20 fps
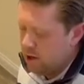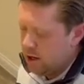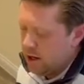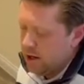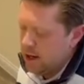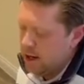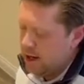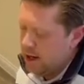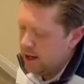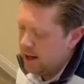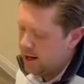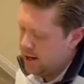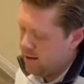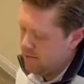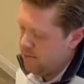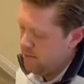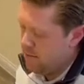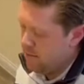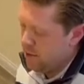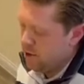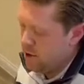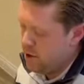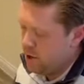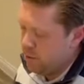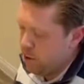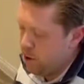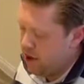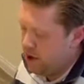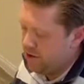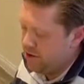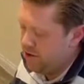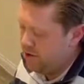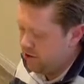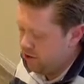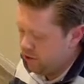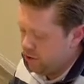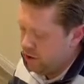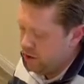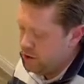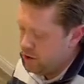The other parts of the
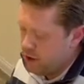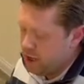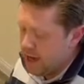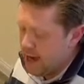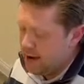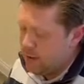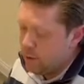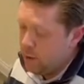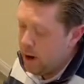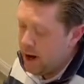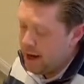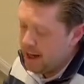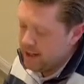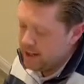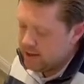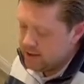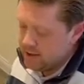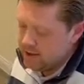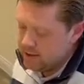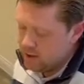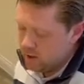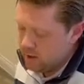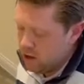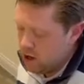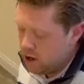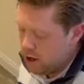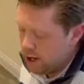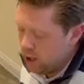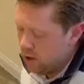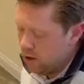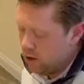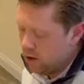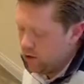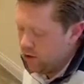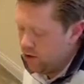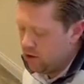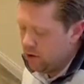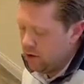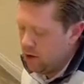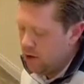shoe you can wax to a high
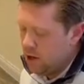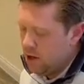gloss,